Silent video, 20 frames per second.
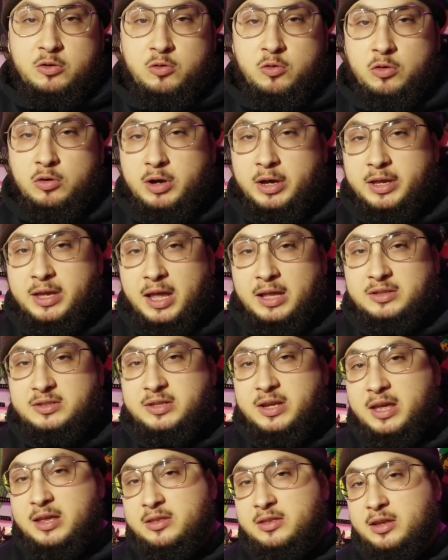cool. I can't
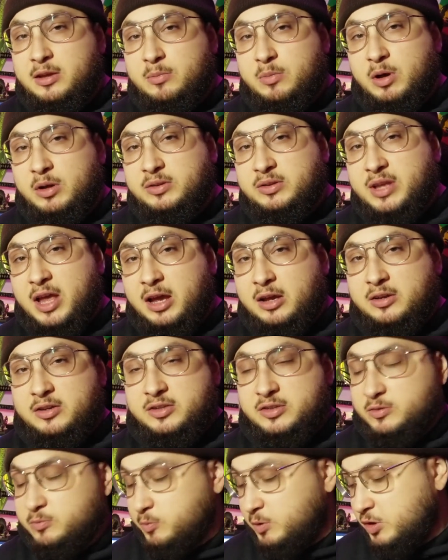say anything about that,
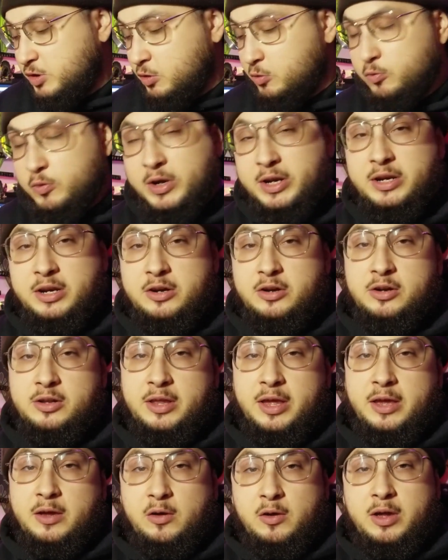because when you're reading, you're
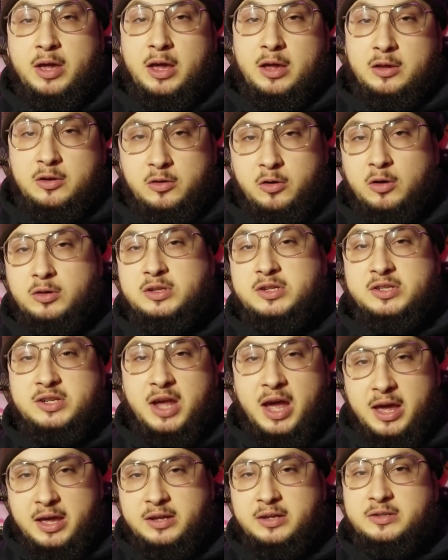like, okay, you know, this
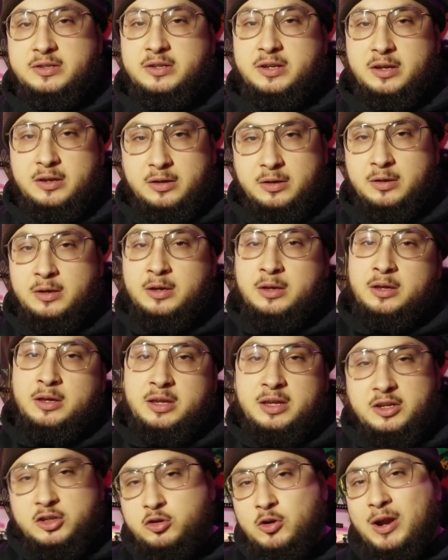guy is
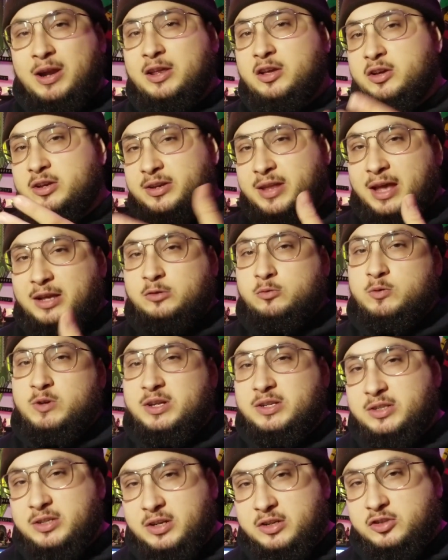he's trying to connect with
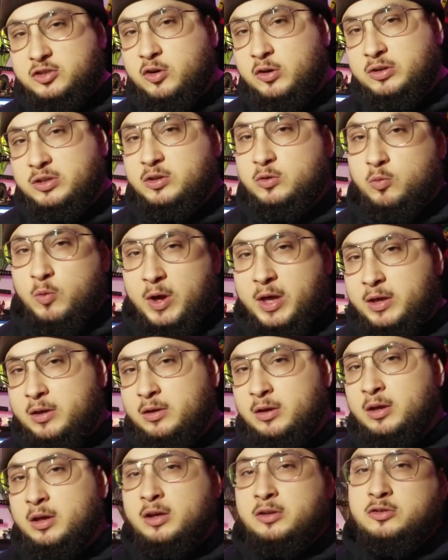us in a certain way
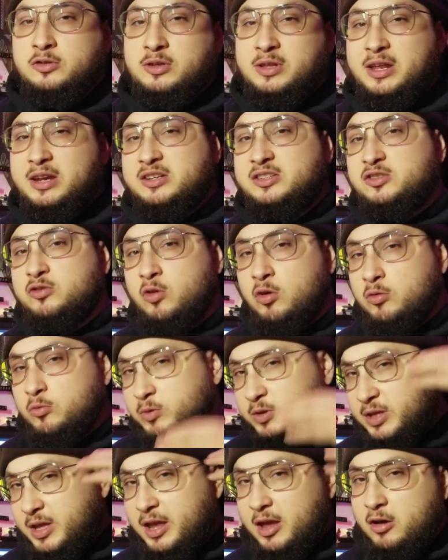to let us know
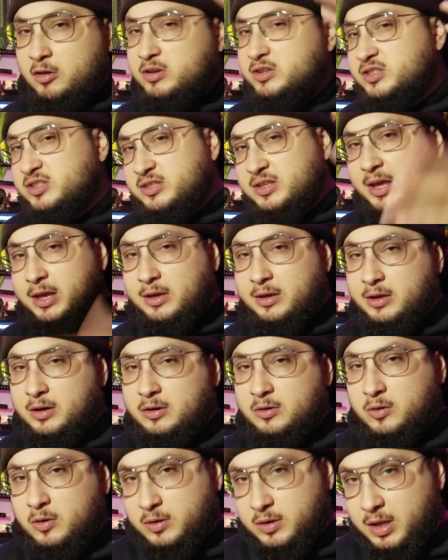what the hell he's thinking
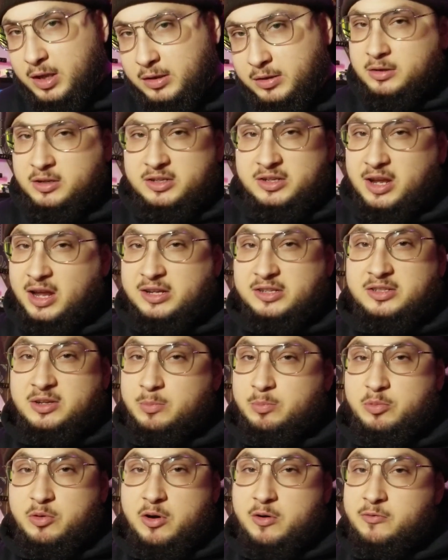and all that. This guy is
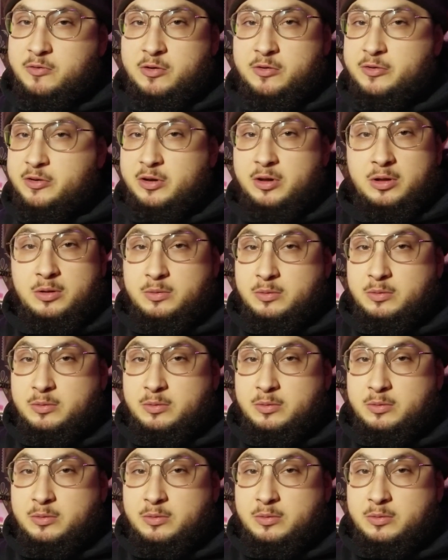some pervert.